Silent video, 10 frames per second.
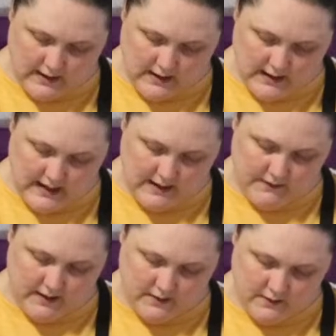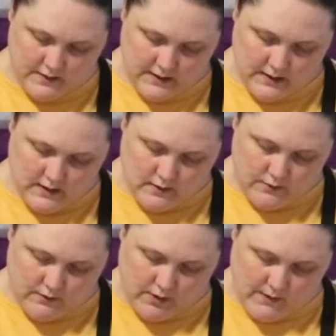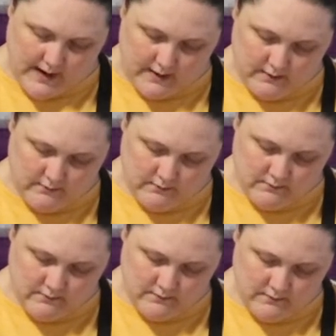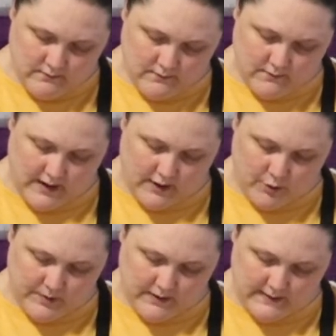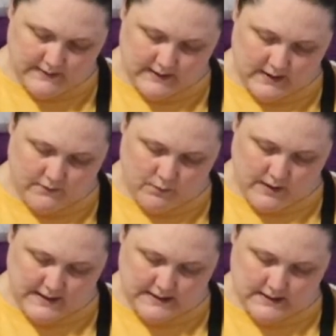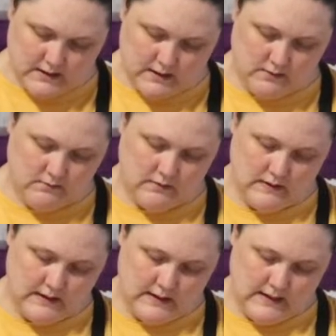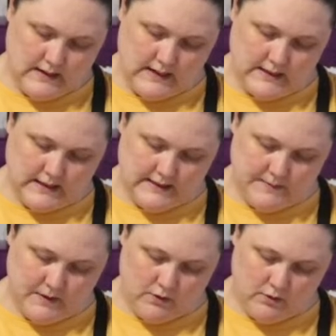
never throw out vinyl because I've wasted and done something wrong.